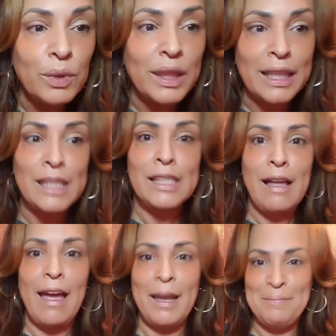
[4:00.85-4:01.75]
with this
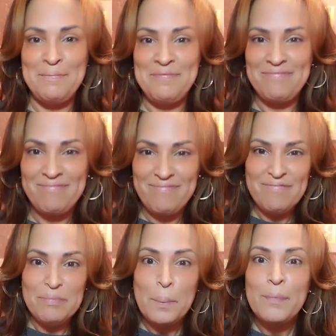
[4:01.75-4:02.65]
day.
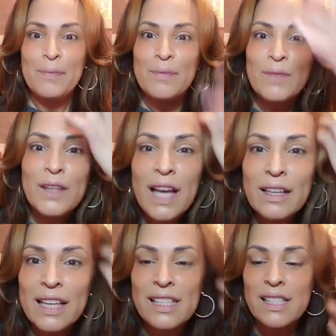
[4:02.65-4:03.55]
Look how
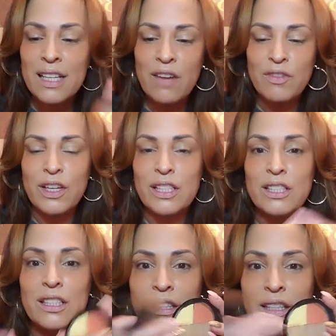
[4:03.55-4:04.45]
nice the
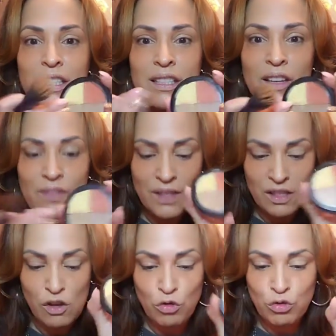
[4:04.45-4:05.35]
coverage. This stuff
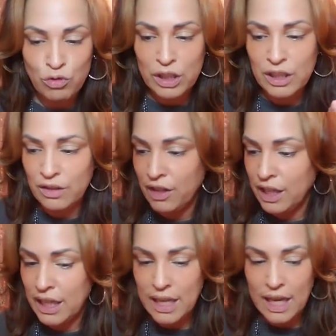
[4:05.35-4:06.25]
is really,
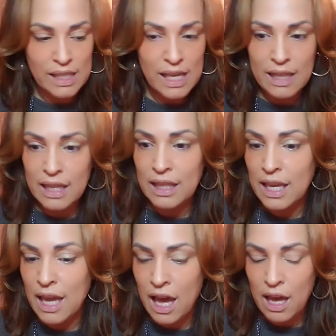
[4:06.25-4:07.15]
really nice. And then
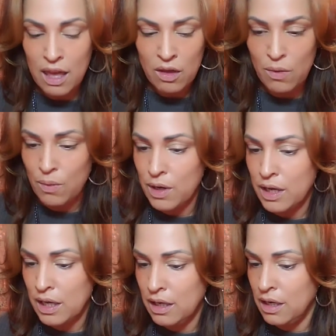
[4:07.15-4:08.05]
the other
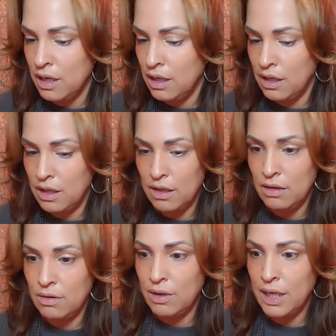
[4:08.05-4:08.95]
one,
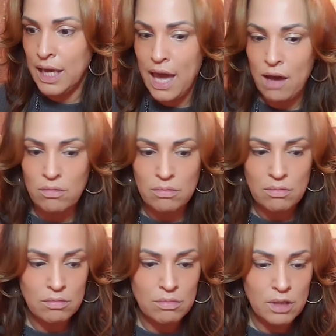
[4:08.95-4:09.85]
where'd it go?
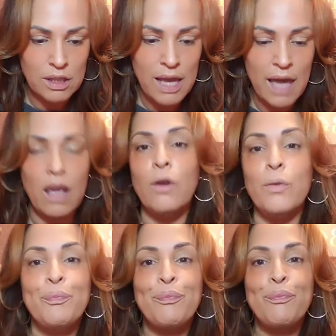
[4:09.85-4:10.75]
Just had it. Oh,